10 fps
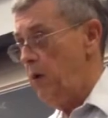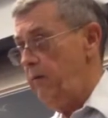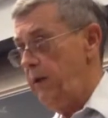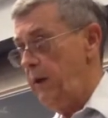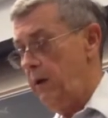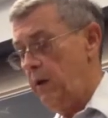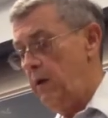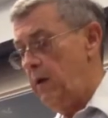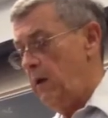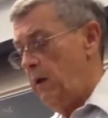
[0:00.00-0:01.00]
off of there.
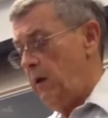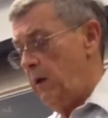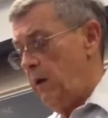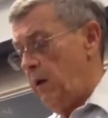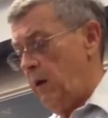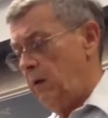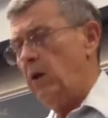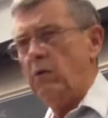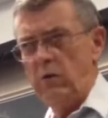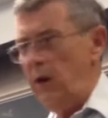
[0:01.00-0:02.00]

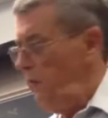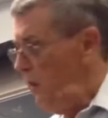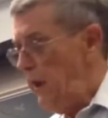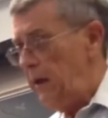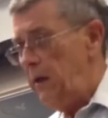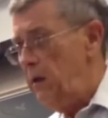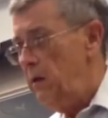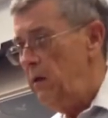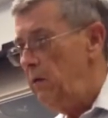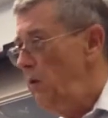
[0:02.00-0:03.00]
Don't trust that.
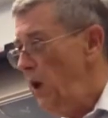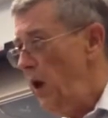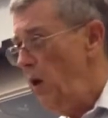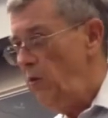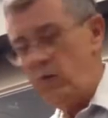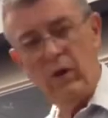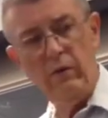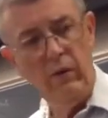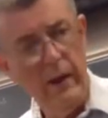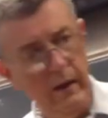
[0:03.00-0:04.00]
Don't
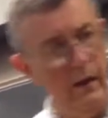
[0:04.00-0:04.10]
trust that.